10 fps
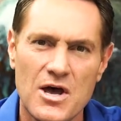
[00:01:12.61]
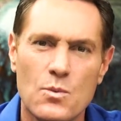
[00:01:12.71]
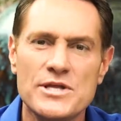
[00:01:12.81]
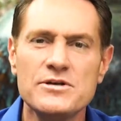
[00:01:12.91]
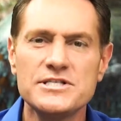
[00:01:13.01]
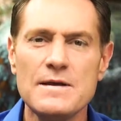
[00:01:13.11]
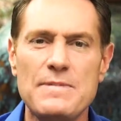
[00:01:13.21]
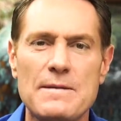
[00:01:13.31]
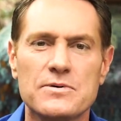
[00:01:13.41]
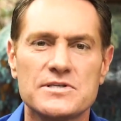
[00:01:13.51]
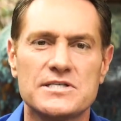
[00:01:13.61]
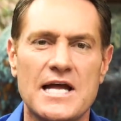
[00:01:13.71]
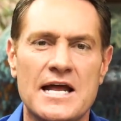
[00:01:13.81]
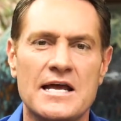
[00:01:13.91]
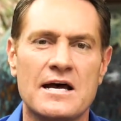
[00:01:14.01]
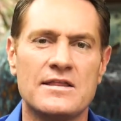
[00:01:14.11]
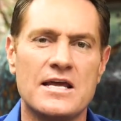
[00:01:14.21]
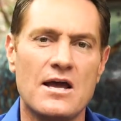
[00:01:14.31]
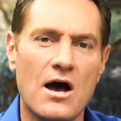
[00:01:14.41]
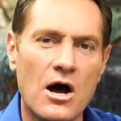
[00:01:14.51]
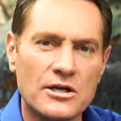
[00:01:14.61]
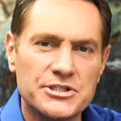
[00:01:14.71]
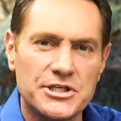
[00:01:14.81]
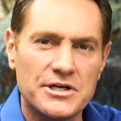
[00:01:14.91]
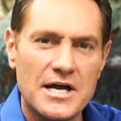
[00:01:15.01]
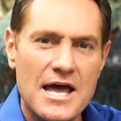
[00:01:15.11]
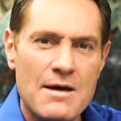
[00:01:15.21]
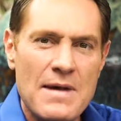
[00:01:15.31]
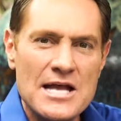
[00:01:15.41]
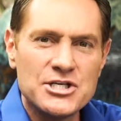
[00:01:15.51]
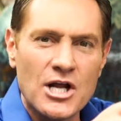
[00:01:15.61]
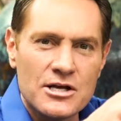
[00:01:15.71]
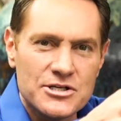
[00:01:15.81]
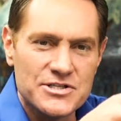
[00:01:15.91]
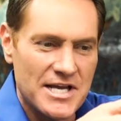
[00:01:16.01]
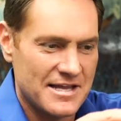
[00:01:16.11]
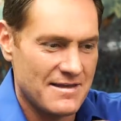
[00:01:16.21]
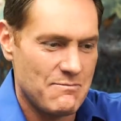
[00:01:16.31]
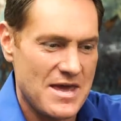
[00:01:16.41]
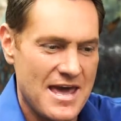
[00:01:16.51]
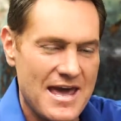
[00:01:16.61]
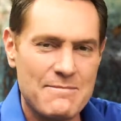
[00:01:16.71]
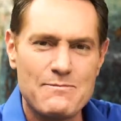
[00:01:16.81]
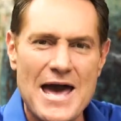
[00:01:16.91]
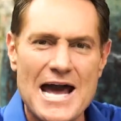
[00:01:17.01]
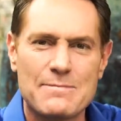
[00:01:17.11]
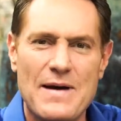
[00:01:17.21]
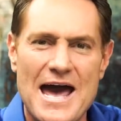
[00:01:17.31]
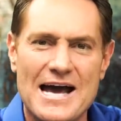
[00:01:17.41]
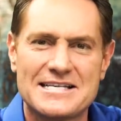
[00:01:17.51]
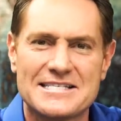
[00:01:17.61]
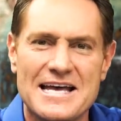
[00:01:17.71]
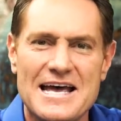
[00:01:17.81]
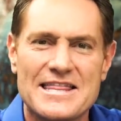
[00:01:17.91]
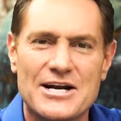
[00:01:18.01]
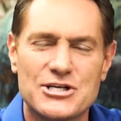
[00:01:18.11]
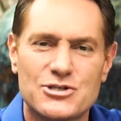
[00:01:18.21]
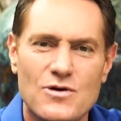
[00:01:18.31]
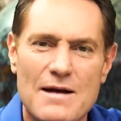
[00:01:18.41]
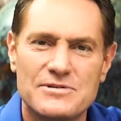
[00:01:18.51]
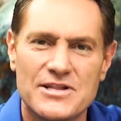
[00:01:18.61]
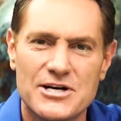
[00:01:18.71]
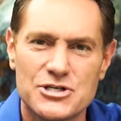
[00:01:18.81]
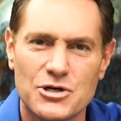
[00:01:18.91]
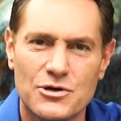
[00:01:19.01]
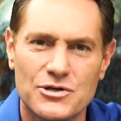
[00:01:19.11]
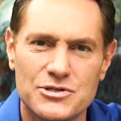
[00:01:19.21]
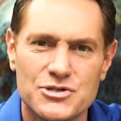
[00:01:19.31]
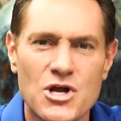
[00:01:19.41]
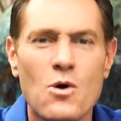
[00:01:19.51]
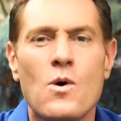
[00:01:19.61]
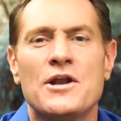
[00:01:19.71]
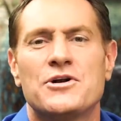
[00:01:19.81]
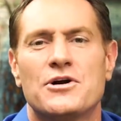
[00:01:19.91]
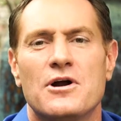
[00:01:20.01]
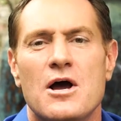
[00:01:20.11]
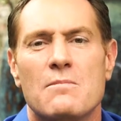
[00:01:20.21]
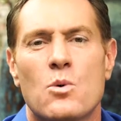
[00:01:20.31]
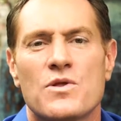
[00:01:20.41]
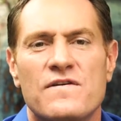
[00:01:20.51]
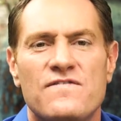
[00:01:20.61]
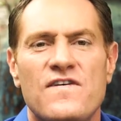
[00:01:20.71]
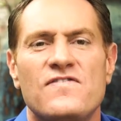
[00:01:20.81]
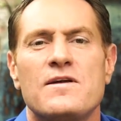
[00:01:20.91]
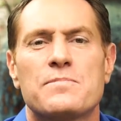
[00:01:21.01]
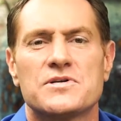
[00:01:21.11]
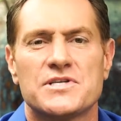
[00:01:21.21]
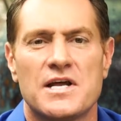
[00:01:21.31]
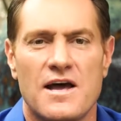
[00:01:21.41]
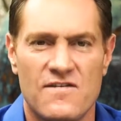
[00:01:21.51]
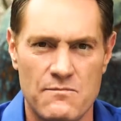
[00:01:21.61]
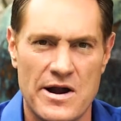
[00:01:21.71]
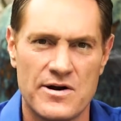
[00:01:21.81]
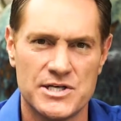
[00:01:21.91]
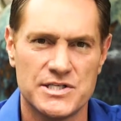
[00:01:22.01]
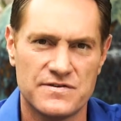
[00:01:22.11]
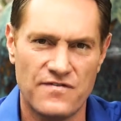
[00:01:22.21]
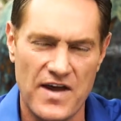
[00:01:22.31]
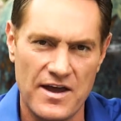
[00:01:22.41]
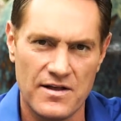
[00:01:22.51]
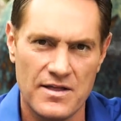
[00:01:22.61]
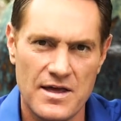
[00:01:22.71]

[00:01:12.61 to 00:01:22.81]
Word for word: When you see people standing on the altar, imagine also seeing the big backpacks that are strapped to their shoulders. No wonder more than 50% of marriages fail.